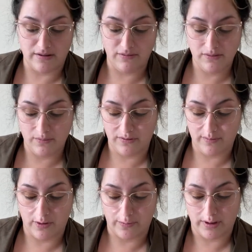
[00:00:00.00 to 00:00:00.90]
this one's supposed to
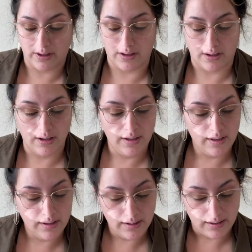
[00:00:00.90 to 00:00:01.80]
smell really good.
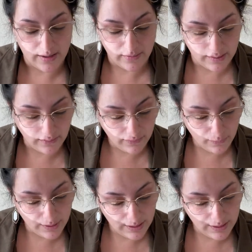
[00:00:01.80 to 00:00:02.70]
Now this
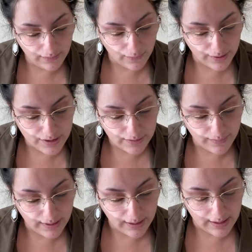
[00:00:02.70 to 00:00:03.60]
one is going to
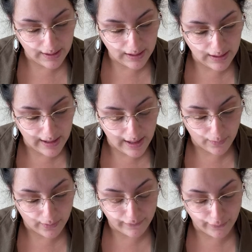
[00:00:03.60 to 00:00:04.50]
be in
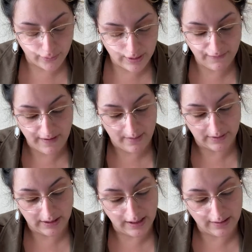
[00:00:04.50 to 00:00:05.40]
our fruity
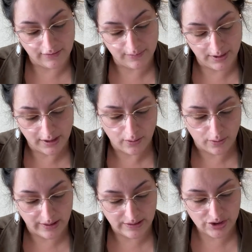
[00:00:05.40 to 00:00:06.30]
family. It is blood
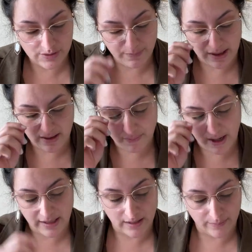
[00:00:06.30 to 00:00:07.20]
orange, pink
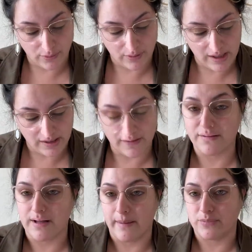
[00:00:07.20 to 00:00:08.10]
pineapple, and
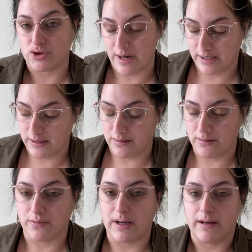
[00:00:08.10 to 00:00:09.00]
snapdragon,
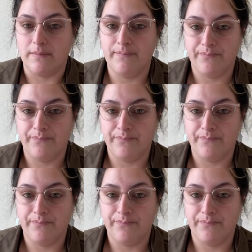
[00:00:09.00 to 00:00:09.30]
okay?